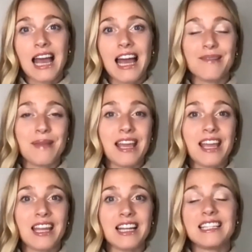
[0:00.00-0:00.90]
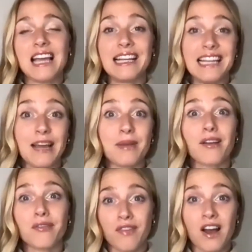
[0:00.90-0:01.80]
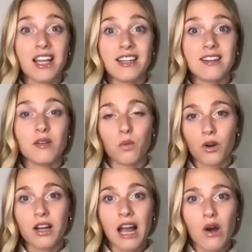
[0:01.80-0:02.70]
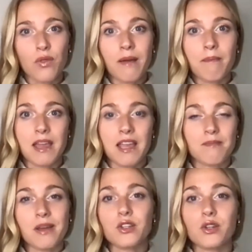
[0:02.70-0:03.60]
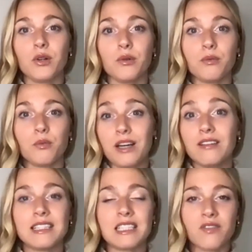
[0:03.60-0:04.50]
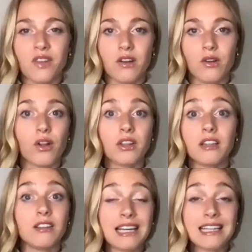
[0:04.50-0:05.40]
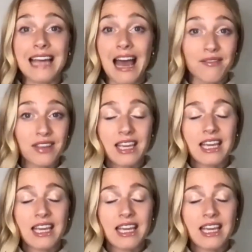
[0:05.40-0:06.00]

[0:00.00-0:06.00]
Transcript: and made a dynamic, fun workout that made mental wellness feel a little less heavy